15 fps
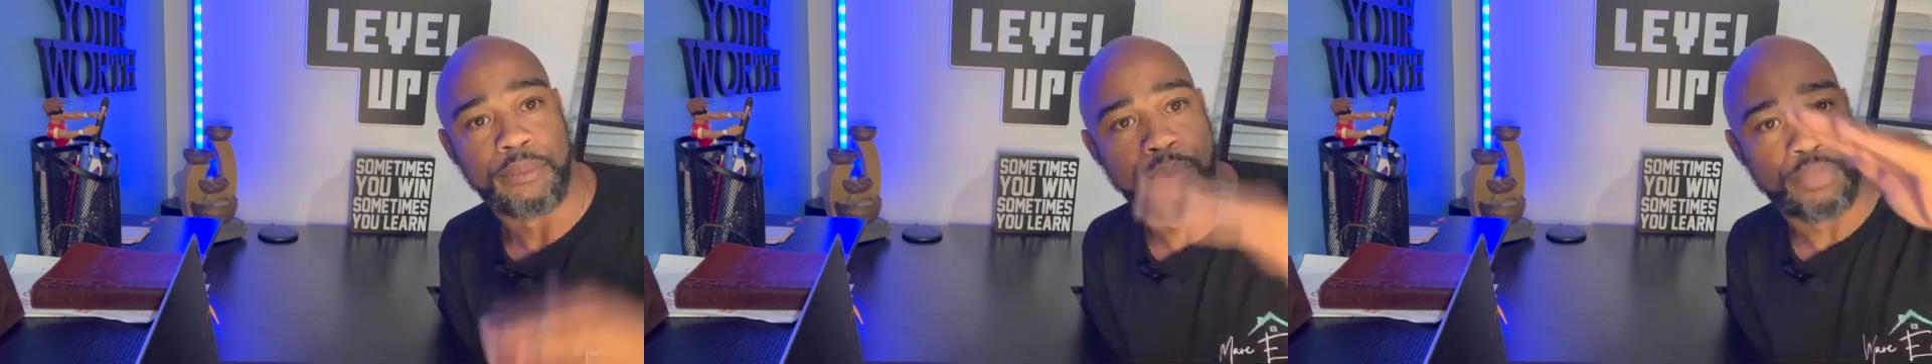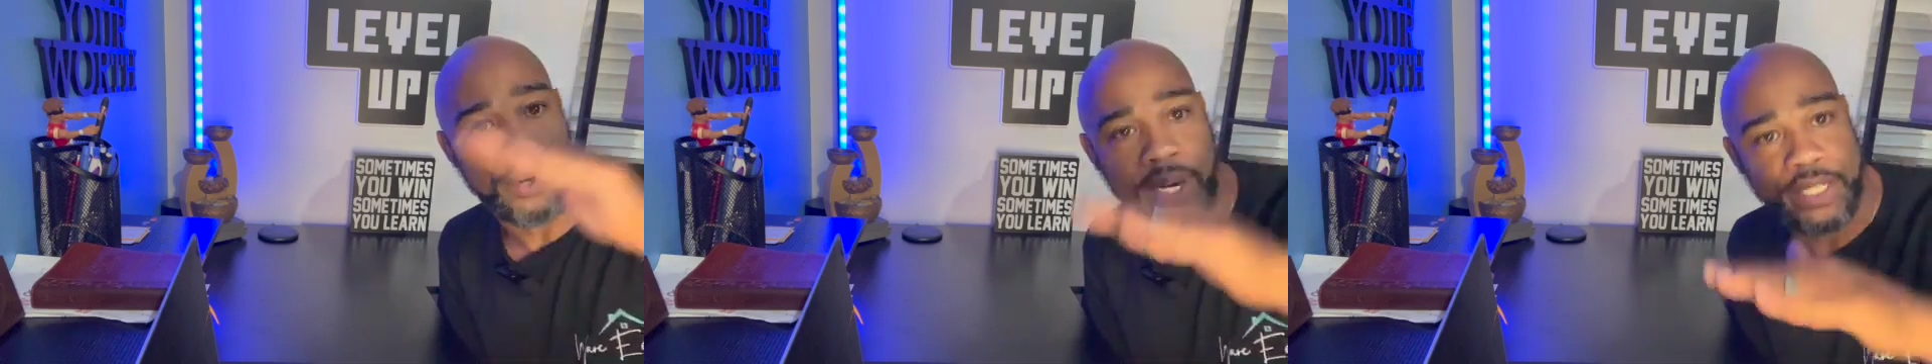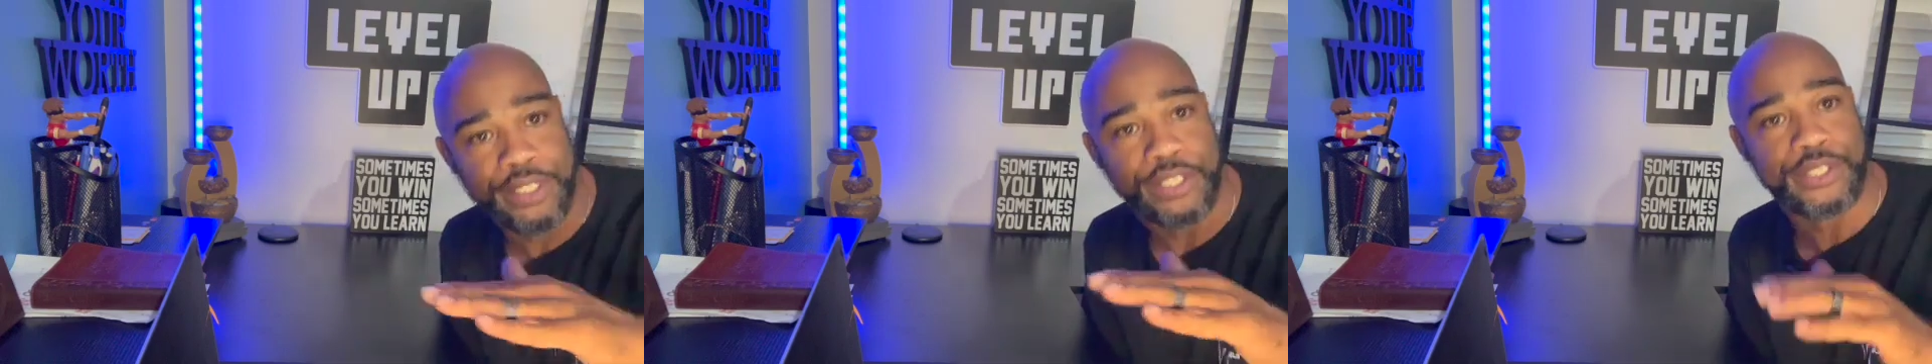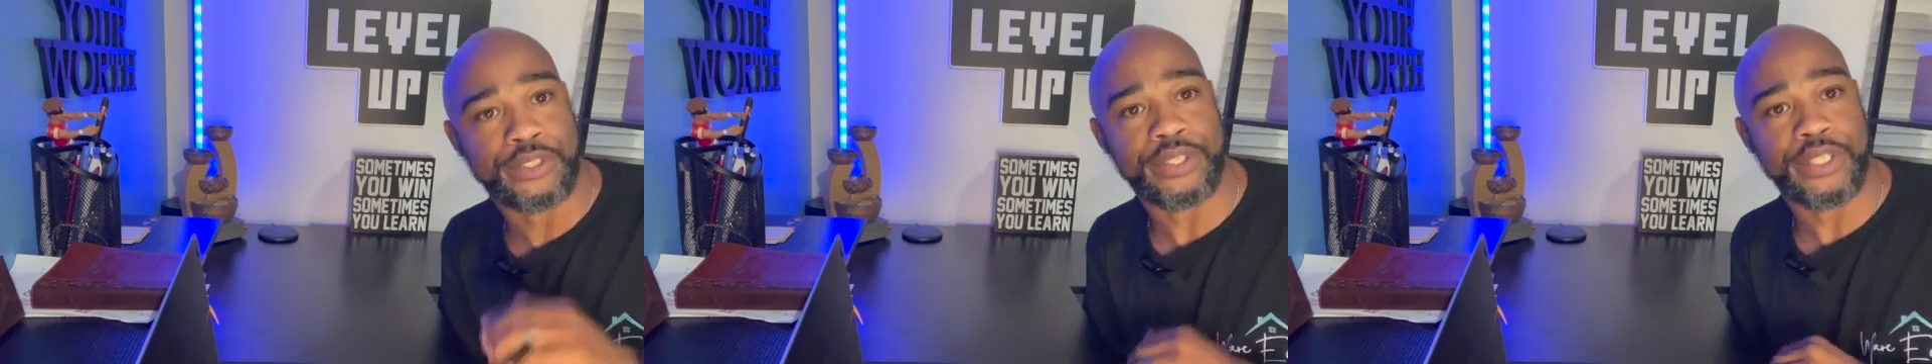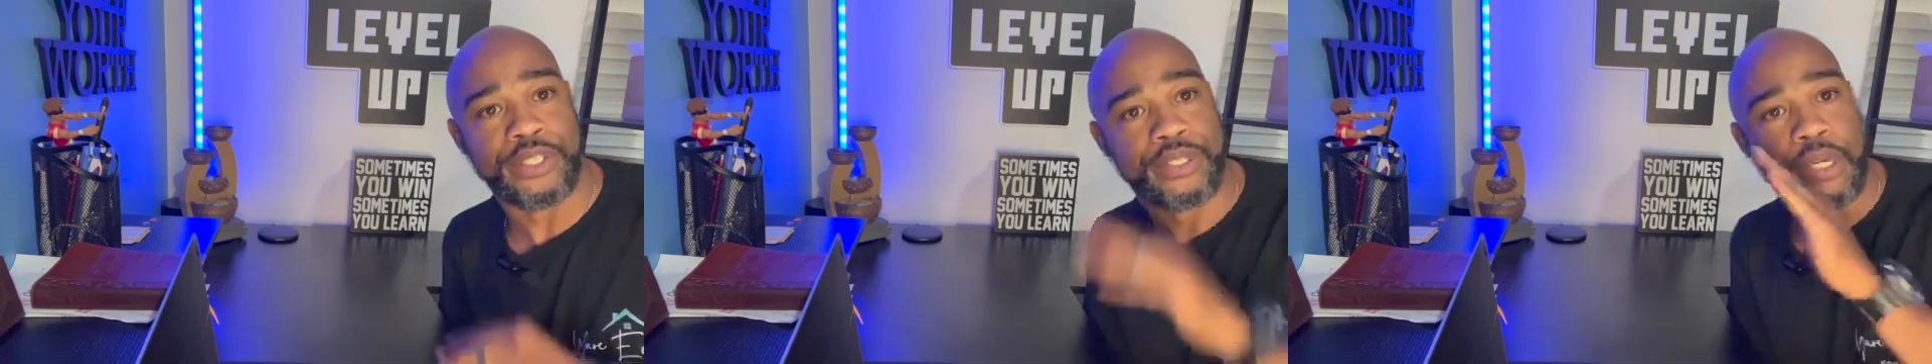Price
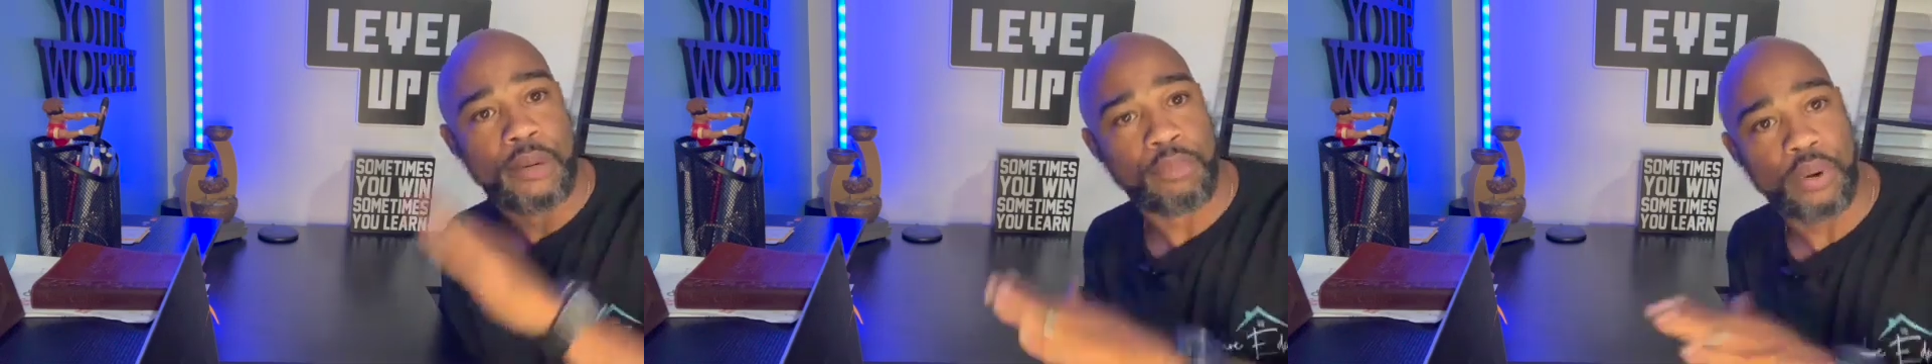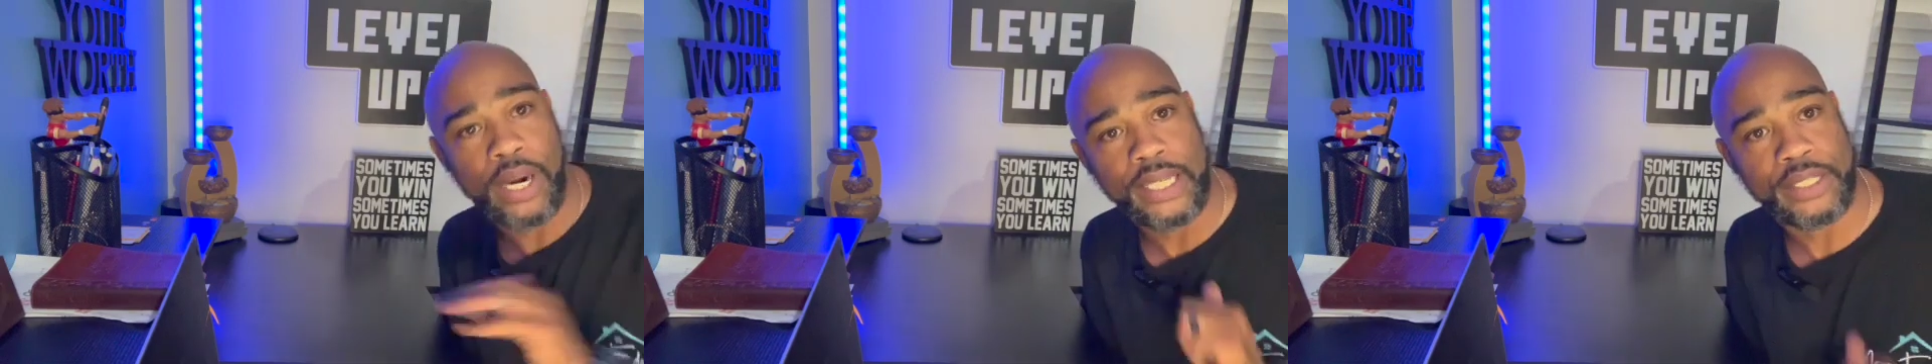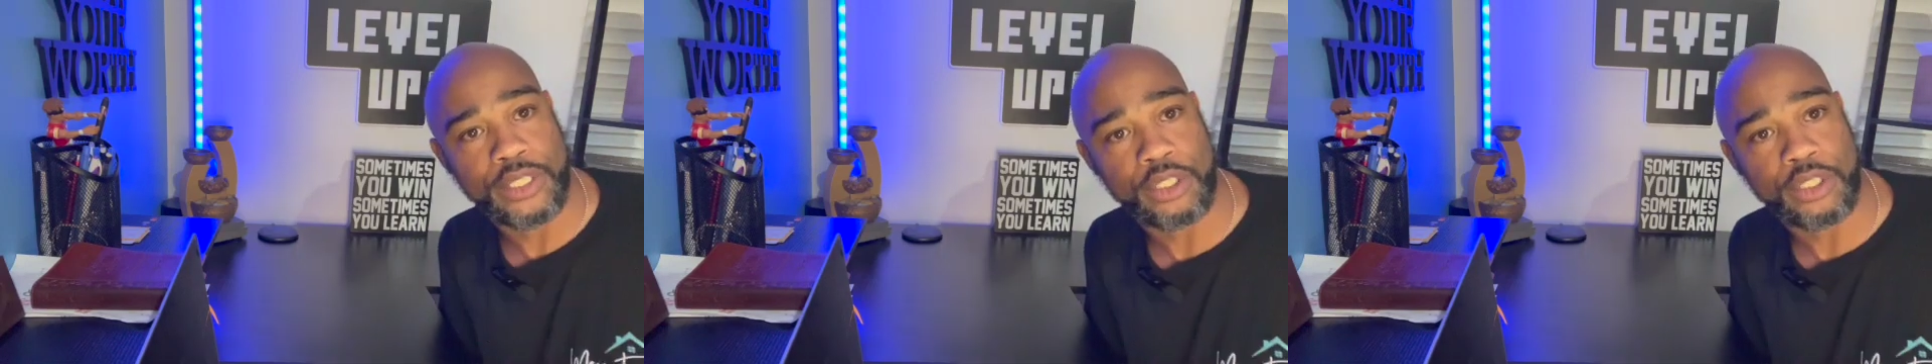decrease, price